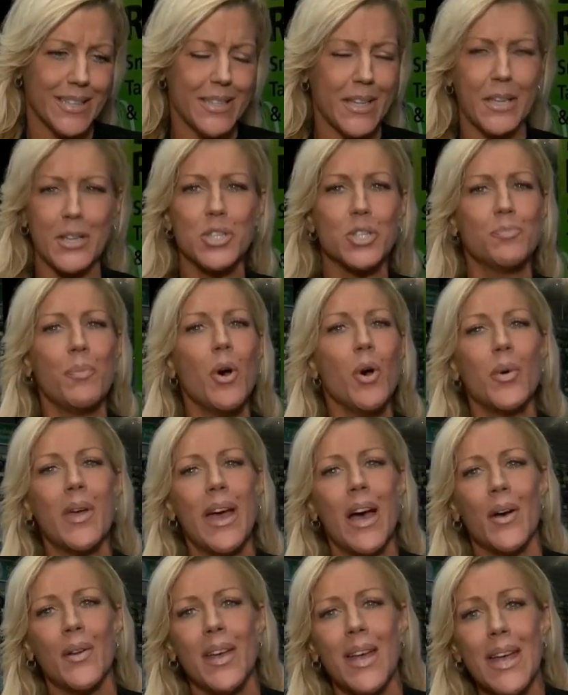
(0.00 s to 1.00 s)
us that he
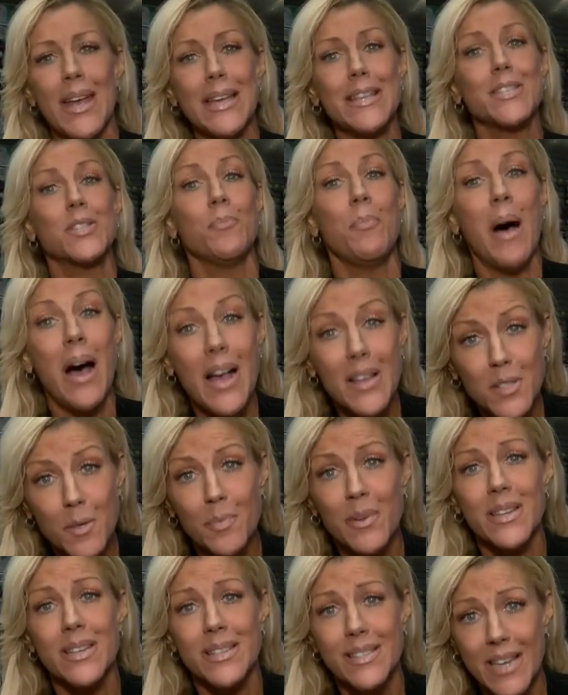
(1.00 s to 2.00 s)
spoke out is to
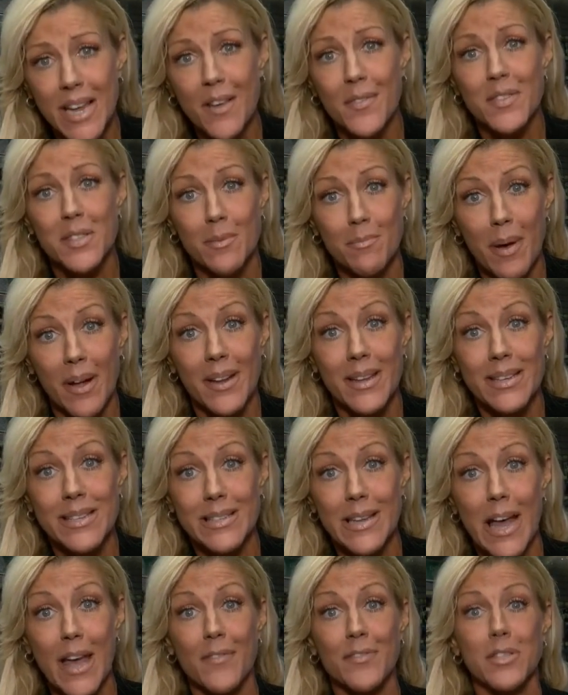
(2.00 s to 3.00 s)
possibly save
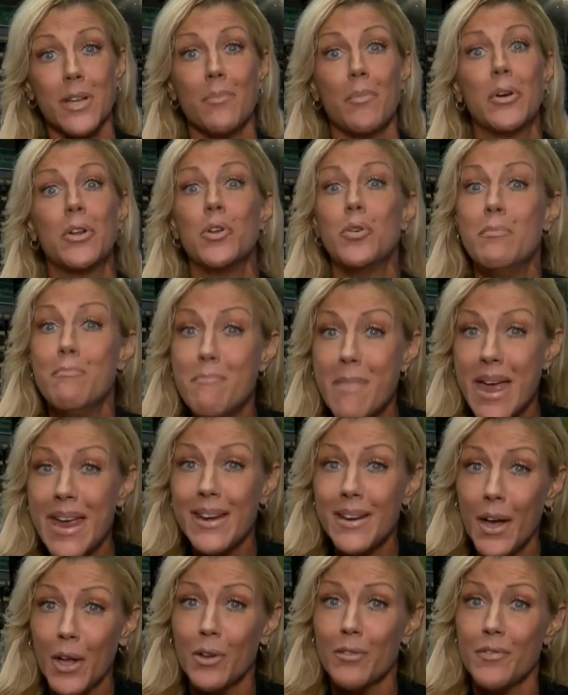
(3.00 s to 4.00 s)
somebody's life, someone who
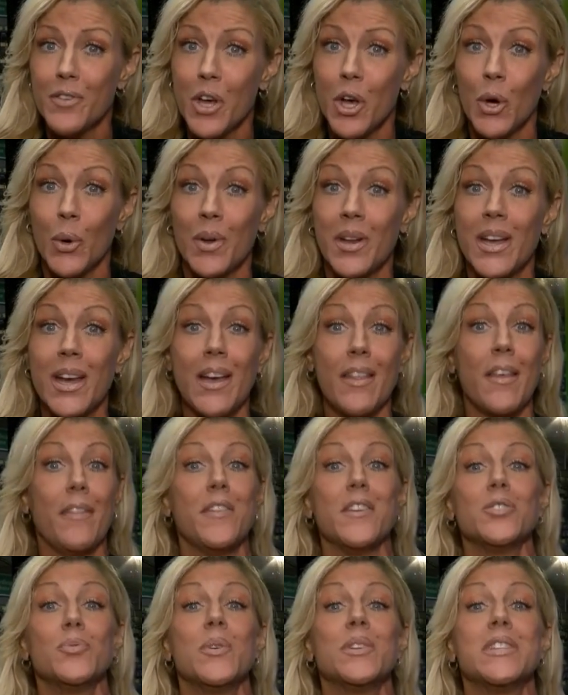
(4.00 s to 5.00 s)
may not have known
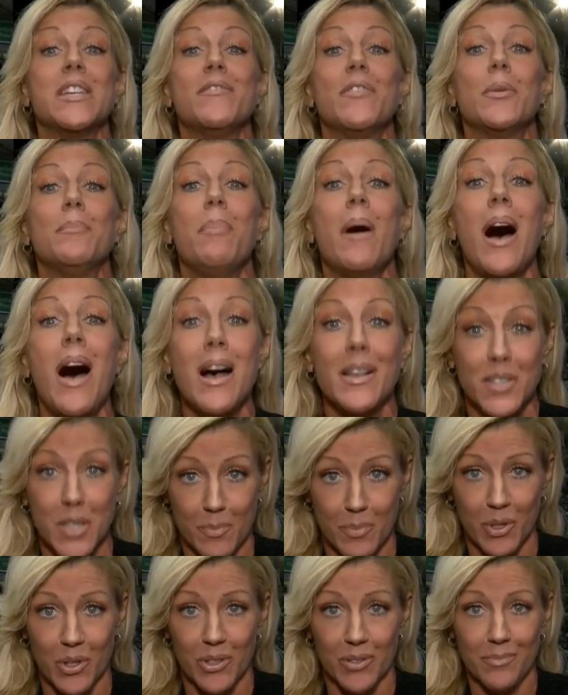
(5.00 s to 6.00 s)
that this was even
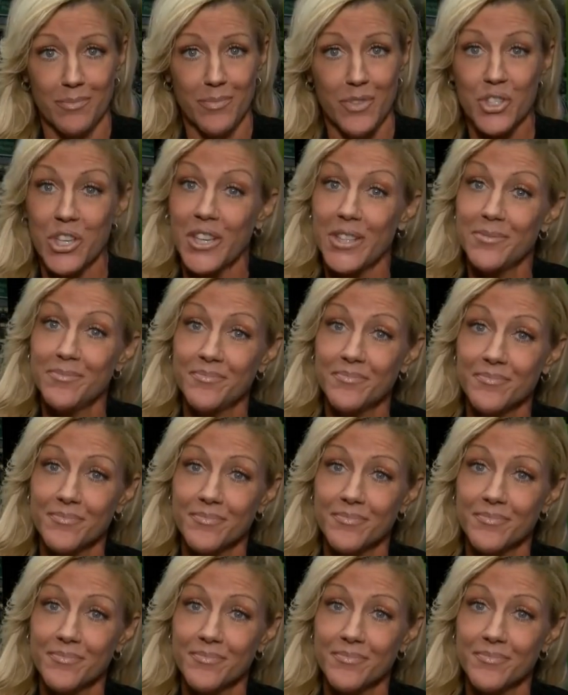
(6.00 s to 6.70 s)
possible. Jen?